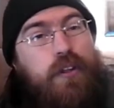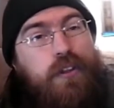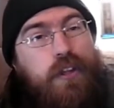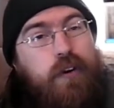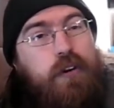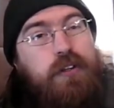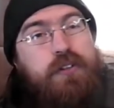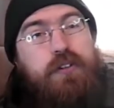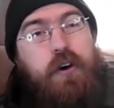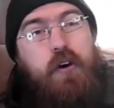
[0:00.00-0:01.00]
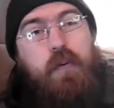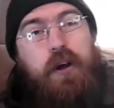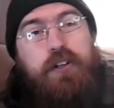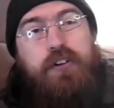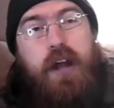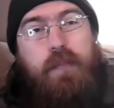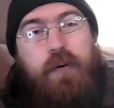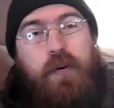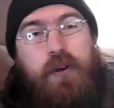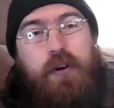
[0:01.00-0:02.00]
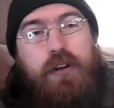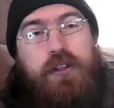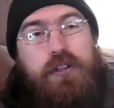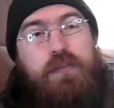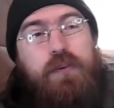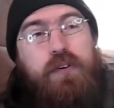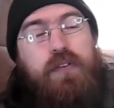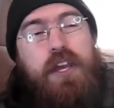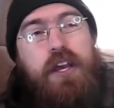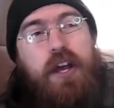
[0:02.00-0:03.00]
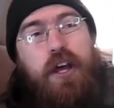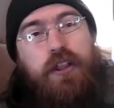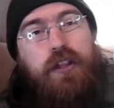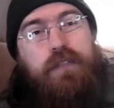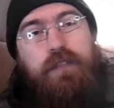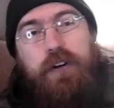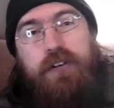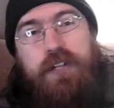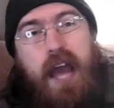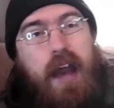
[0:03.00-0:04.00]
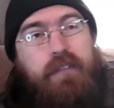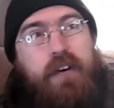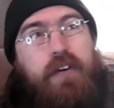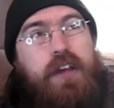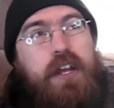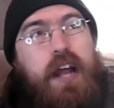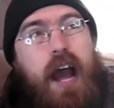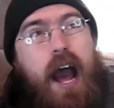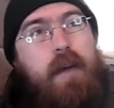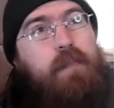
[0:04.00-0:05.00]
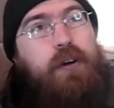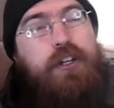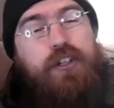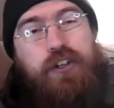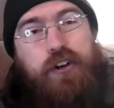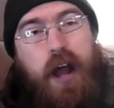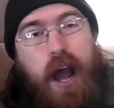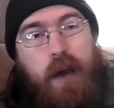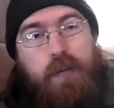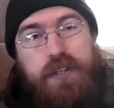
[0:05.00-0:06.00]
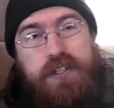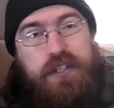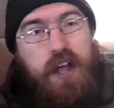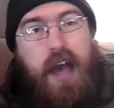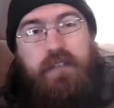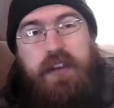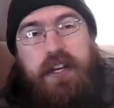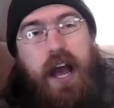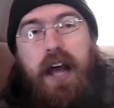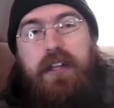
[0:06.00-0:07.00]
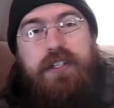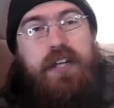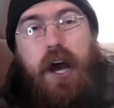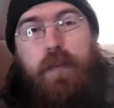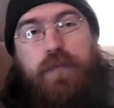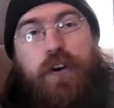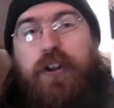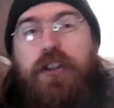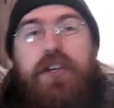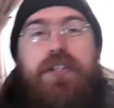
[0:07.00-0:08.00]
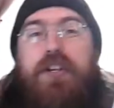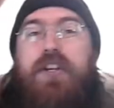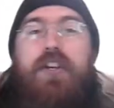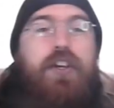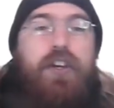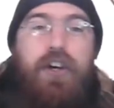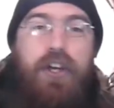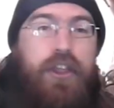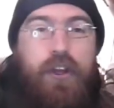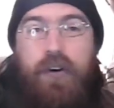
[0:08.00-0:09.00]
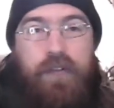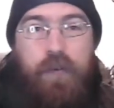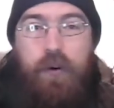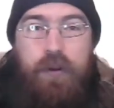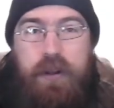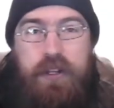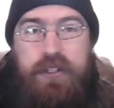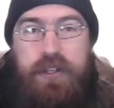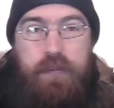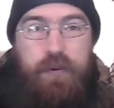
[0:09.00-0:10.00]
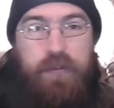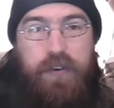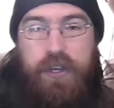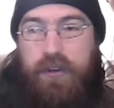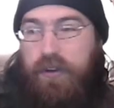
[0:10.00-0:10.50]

There is so much crap going on in this movie. The first half of it, I'm pretty sure I was laughing nonstop for at least a good 30, 40 minutes in the movie.